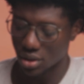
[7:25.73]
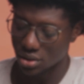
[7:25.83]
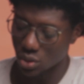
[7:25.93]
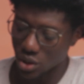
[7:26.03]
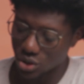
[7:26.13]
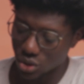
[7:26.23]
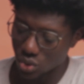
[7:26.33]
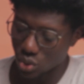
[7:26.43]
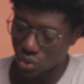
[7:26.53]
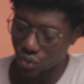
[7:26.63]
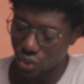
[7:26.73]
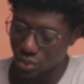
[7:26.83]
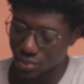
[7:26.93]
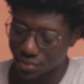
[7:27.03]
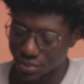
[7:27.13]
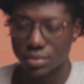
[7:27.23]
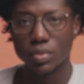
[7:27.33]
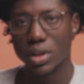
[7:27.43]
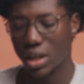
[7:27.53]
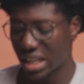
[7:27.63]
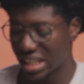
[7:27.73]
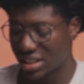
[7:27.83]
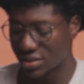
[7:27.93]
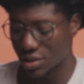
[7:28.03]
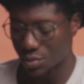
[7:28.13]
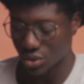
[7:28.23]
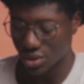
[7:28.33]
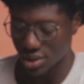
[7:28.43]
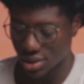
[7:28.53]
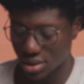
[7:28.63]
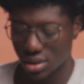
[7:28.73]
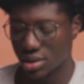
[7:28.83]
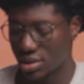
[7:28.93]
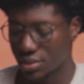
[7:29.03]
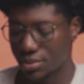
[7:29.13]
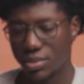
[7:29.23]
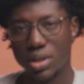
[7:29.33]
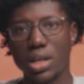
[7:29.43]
the request just goes zoom and get a response, zoom,